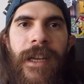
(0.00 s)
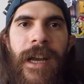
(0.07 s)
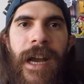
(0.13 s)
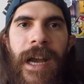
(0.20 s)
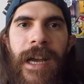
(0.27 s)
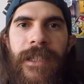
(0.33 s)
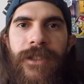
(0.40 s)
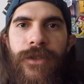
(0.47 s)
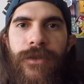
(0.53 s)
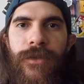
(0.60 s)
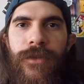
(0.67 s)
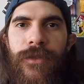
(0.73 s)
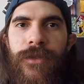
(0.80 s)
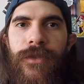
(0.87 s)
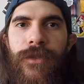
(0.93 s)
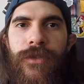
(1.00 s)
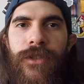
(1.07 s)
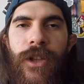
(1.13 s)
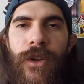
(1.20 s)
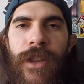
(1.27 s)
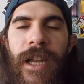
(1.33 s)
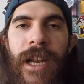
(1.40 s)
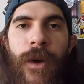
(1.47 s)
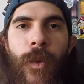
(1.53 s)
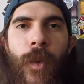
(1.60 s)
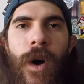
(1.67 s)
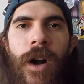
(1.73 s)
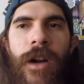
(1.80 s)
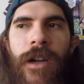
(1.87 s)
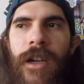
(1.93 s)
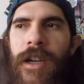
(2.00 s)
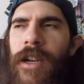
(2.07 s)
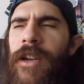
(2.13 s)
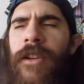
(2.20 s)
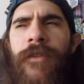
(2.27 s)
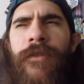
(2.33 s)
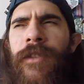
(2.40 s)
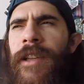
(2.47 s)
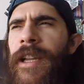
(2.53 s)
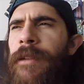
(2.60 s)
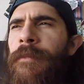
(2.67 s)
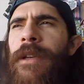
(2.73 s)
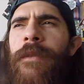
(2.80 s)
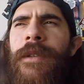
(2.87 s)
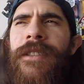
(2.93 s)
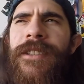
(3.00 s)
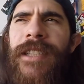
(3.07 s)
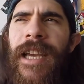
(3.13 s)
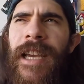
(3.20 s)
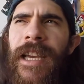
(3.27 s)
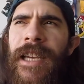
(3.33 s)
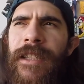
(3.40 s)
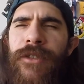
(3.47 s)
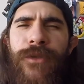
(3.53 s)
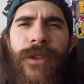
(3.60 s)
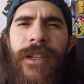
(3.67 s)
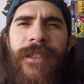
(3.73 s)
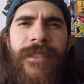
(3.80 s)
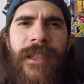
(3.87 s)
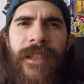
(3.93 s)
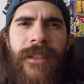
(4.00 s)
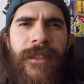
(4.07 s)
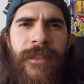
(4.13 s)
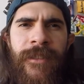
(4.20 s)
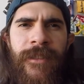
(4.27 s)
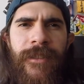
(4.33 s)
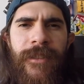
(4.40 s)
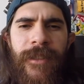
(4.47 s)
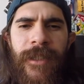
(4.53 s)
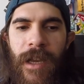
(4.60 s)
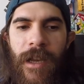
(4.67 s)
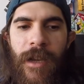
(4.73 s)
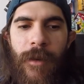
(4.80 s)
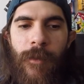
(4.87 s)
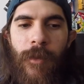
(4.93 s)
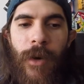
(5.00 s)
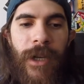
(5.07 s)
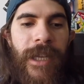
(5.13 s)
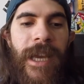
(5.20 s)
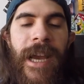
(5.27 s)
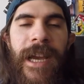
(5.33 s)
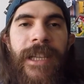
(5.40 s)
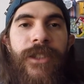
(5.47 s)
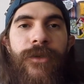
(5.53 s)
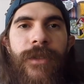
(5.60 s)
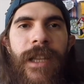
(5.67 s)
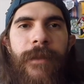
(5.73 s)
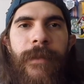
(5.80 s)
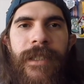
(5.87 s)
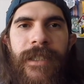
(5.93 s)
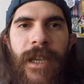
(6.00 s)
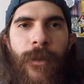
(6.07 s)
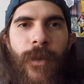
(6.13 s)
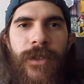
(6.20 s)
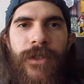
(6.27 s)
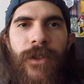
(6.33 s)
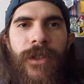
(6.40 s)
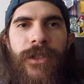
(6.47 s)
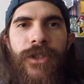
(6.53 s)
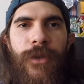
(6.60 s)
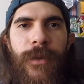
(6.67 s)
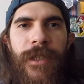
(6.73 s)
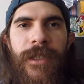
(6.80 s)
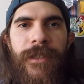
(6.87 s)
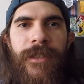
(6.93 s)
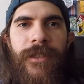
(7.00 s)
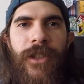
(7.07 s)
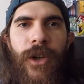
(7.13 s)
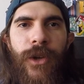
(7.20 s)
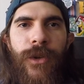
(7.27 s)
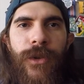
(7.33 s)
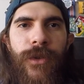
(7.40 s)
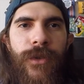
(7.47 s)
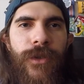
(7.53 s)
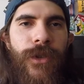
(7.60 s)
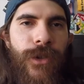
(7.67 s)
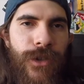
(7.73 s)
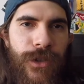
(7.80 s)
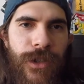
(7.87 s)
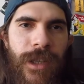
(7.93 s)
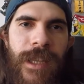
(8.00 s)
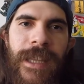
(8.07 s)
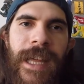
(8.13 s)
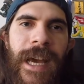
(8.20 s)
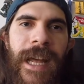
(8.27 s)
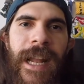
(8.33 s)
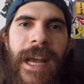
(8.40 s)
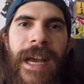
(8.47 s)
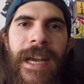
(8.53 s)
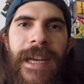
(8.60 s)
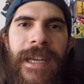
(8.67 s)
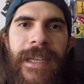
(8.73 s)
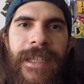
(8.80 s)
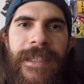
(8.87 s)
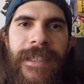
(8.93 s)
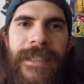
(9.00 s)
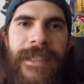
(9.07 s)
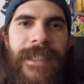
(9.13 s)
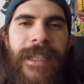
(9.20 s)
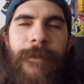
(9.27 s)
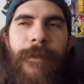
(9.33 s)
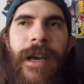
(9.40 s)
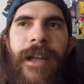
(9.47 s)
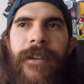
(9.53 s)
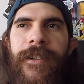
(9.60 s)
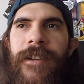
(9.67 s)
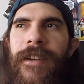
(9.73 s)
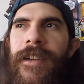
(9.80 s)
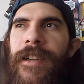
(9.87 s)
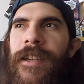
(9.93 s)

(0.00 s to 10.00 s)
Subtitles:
I had to slow down and walk for like maybe 10-20 seconds. But yeah, I knew that my time was going to be so good that it didn't matter.